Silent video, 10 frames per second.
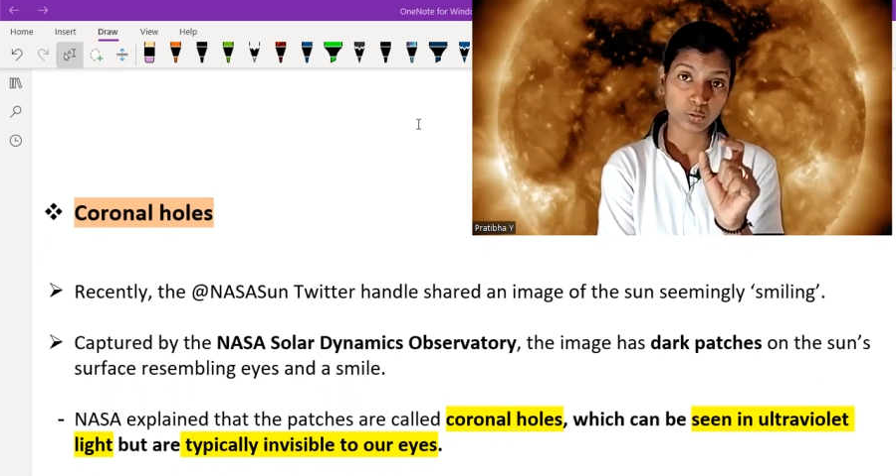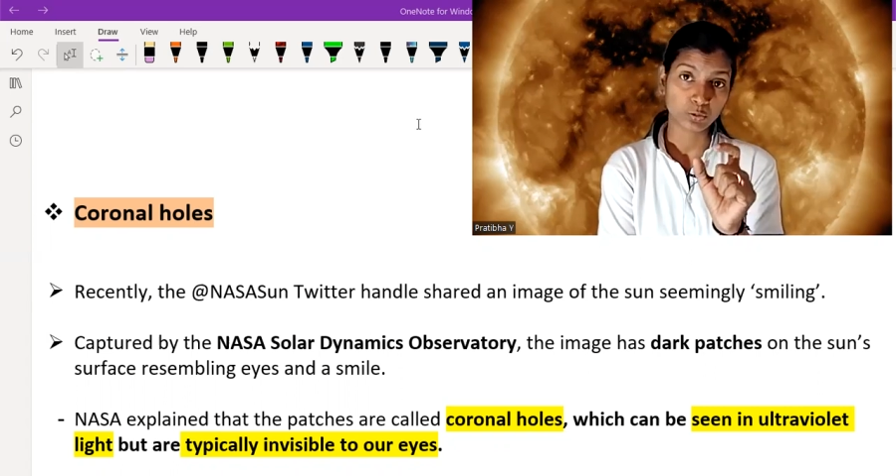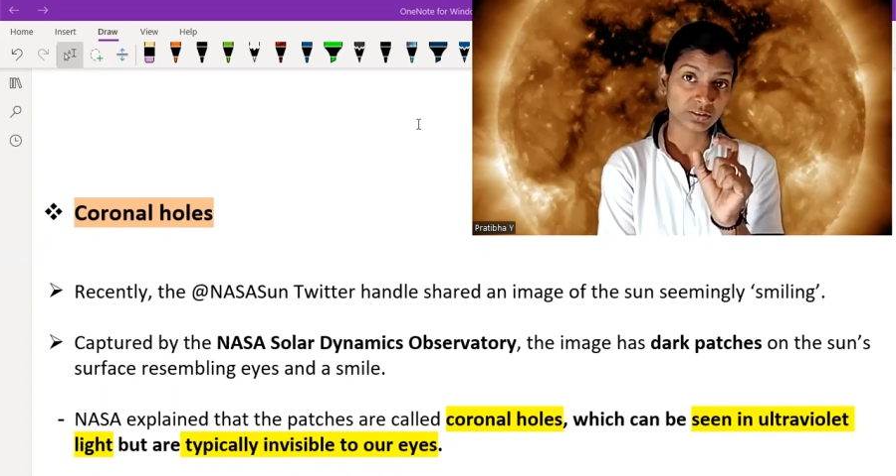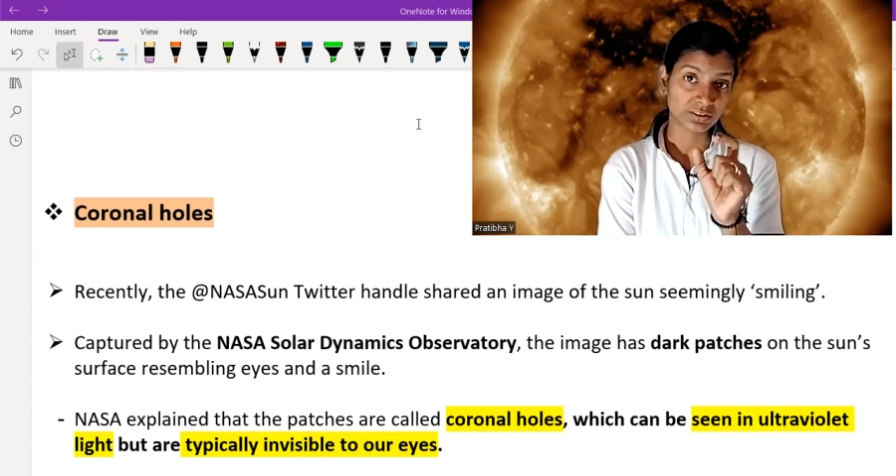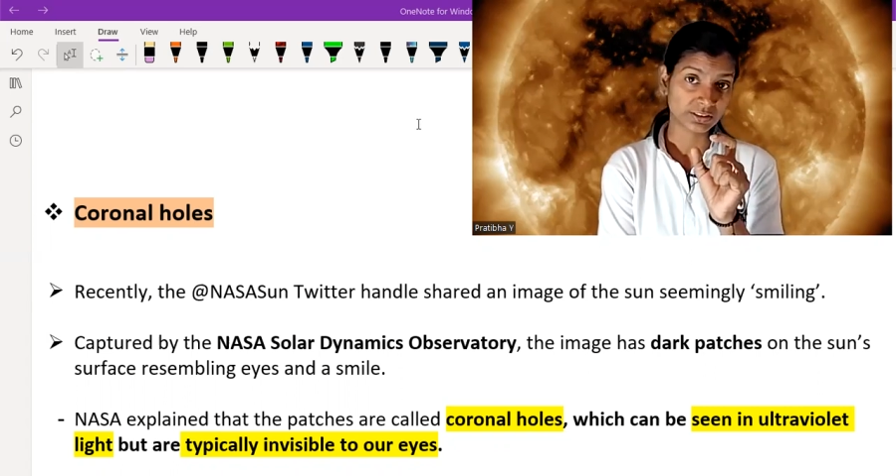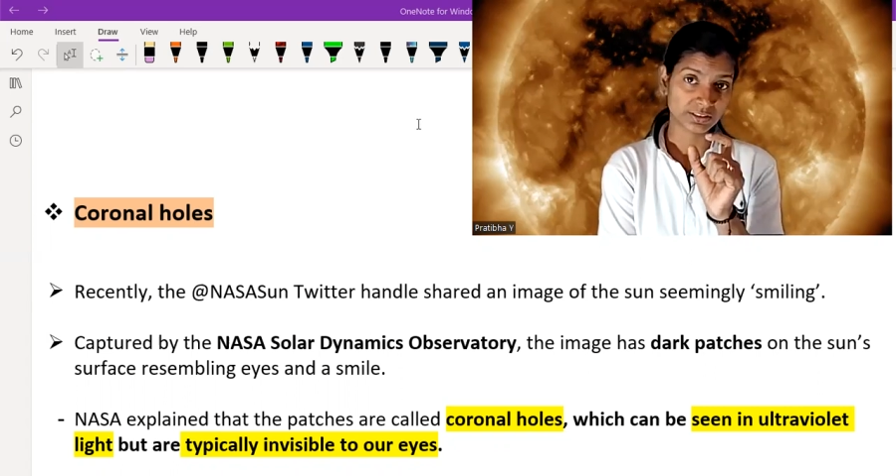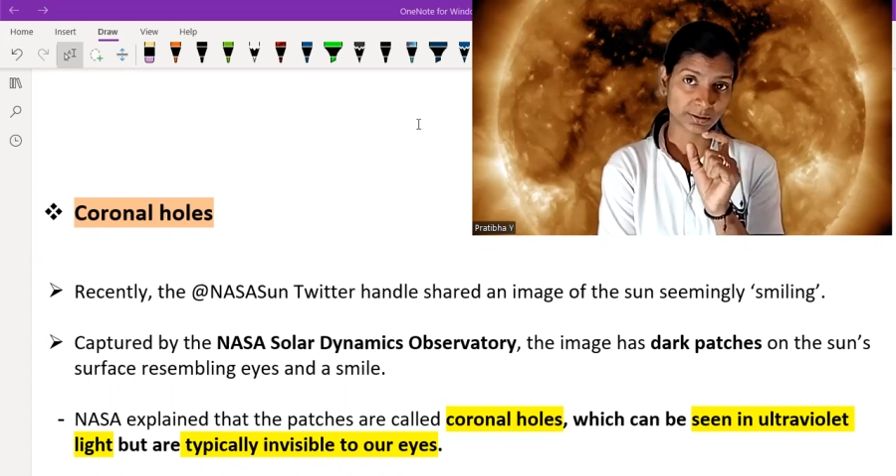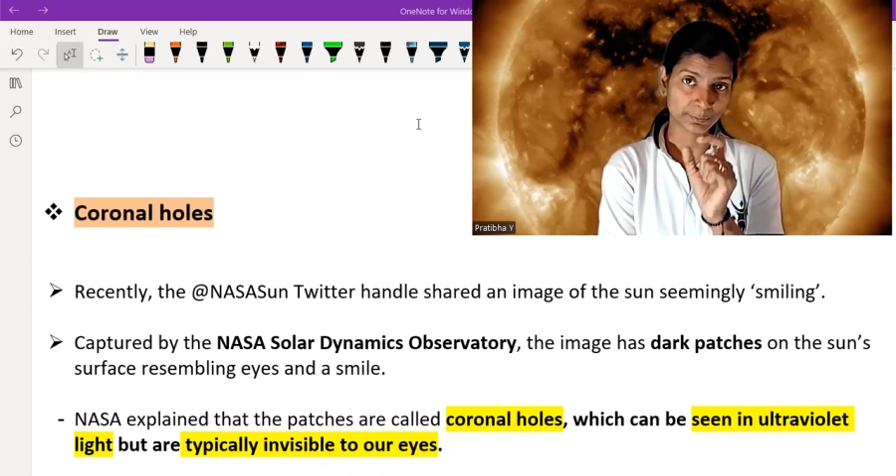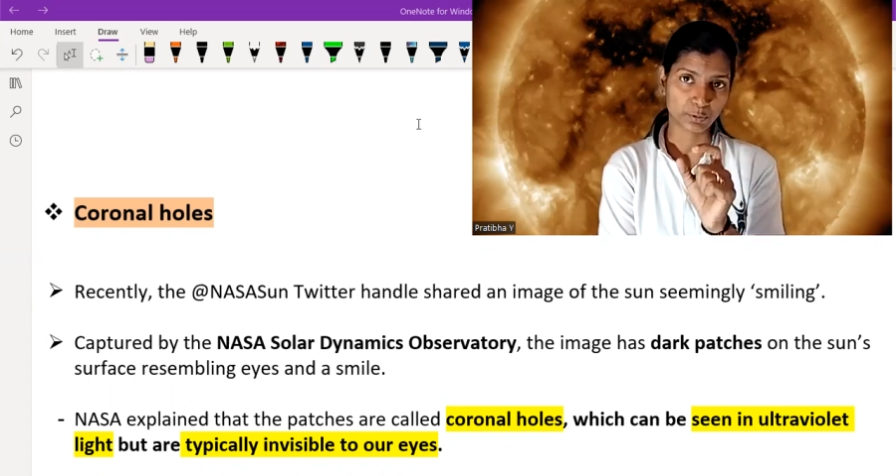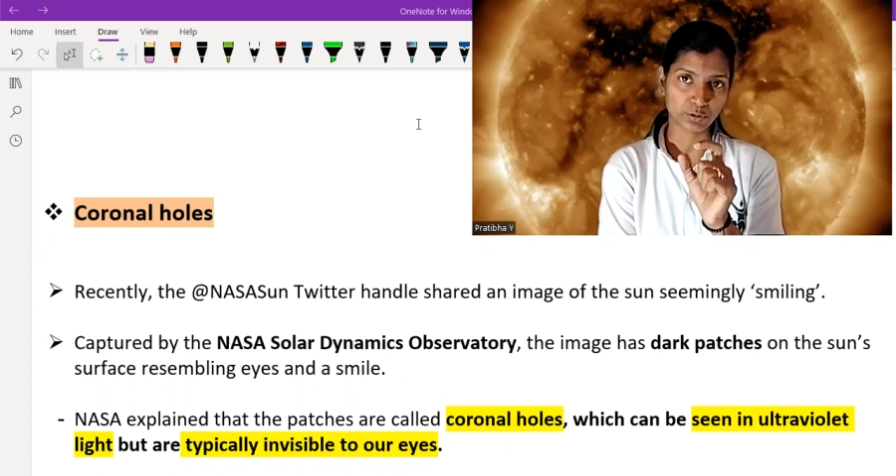holes is
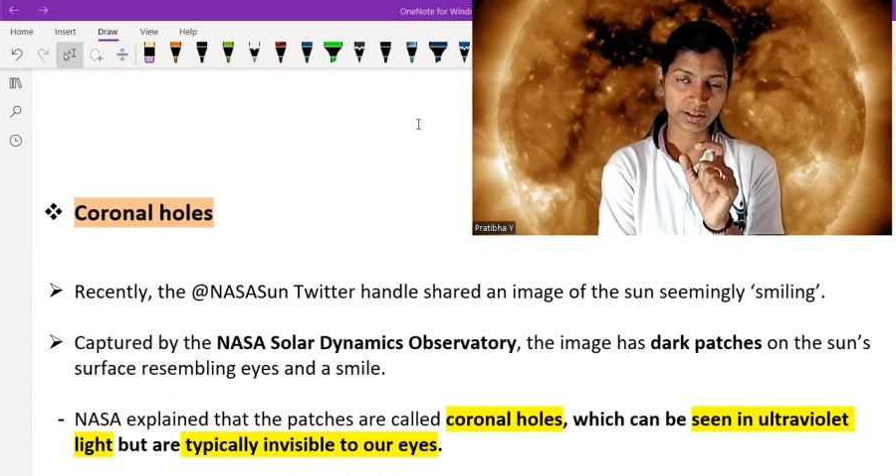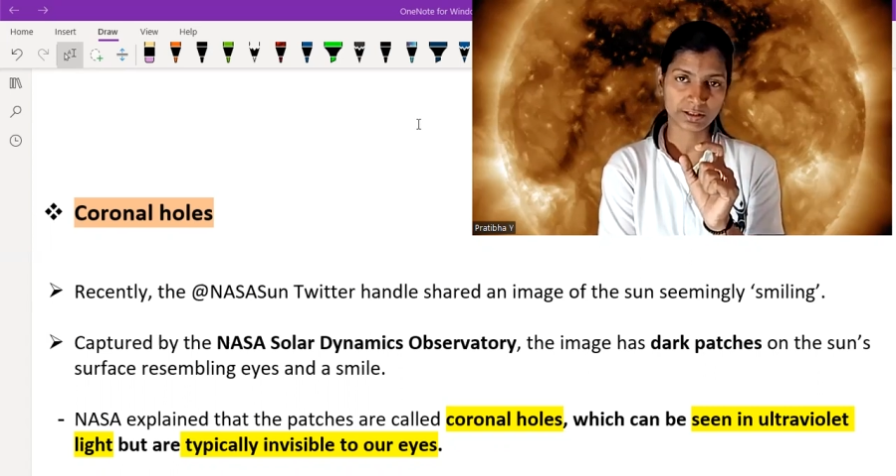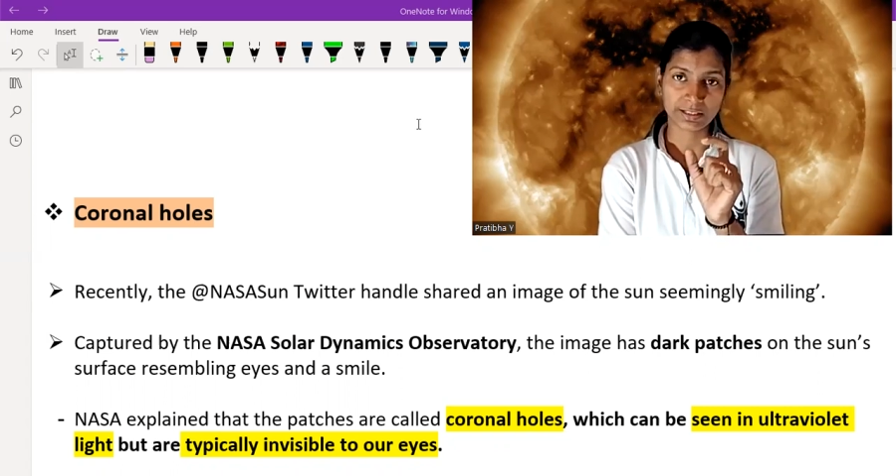important,